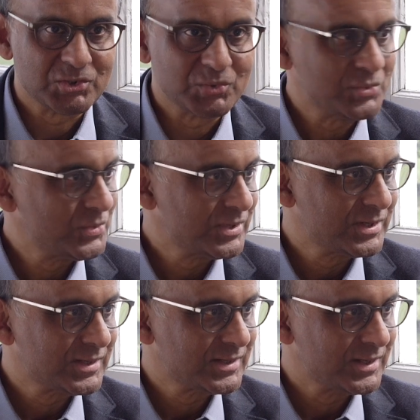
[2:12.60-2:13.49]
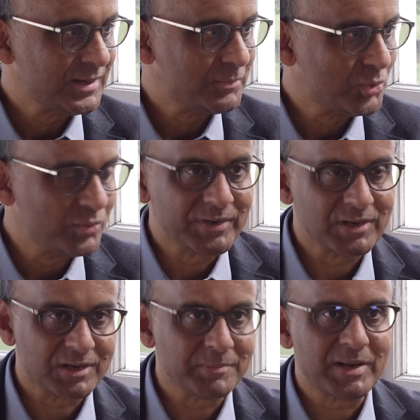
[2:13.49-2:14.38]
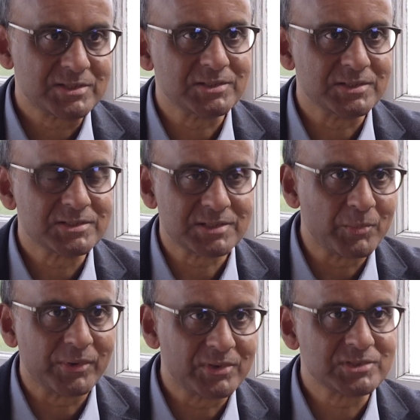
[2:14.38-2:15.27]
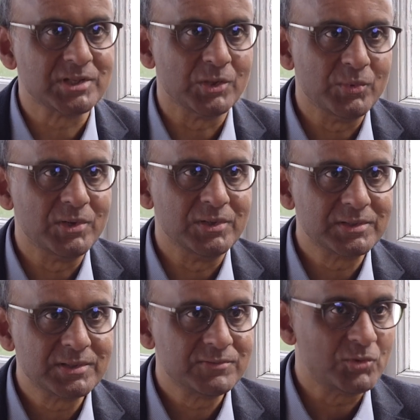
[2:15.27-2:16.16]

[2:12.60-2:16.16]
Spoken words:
to improving a capacity somewhere else in the world